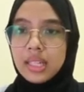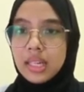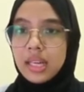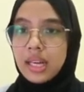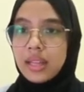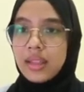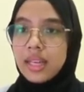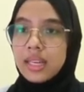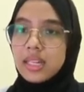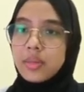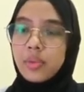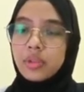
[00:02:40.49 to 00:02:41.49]
that has
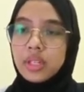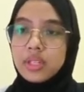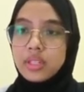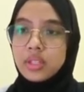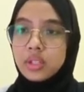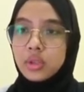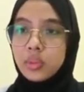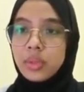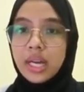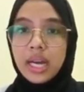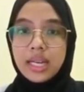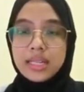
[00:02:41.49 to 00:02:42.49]
a potential to be
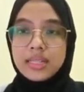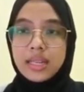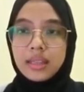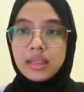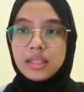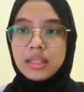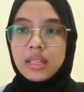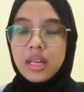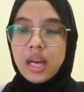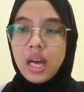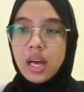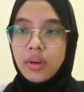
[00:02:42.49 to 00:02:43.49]
halal centered.
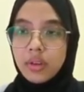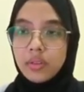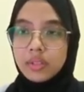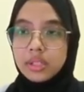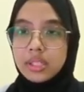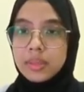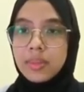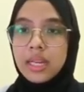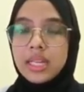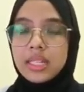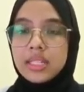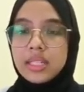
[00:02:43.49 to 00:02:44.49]
However, the
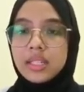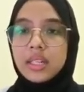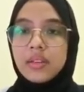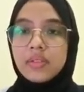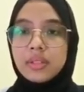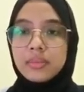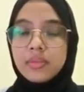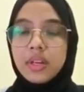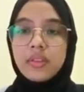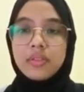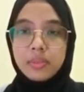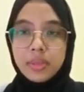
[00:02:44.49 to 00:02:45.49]
Malaysian
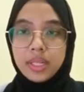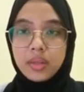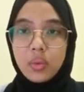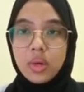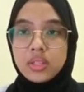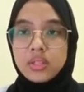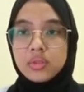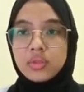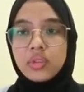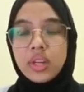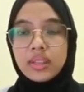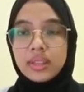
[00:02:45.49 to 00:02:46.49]
government wants to
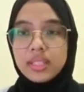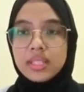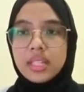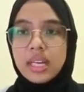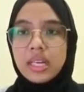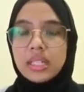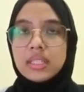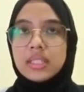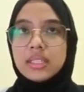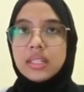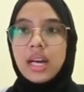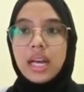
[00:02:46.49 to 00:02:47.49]
strengthen
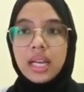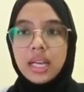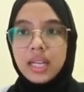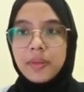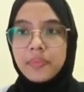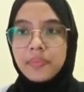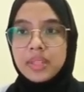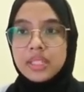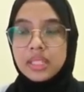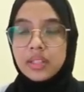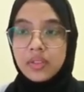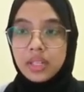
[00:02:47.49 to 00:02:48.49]
the halal
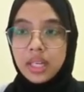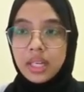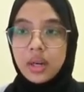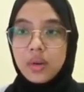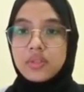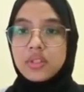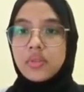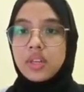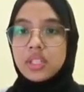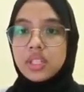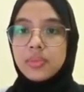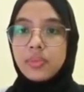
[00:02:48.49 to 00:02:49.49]
certificate
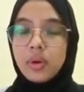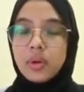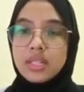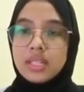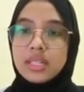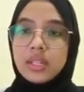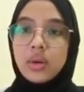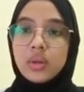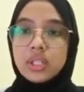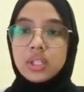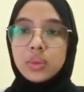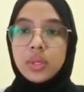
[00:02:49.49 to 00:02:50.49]
observation process in order
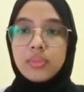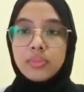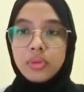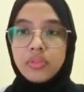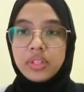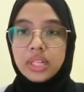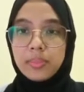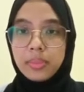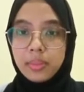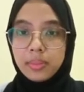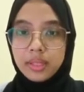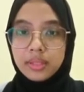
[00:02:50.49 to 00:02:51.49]
to improve the
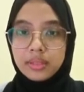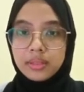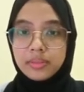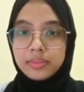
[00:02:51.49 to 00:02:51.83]
implementation.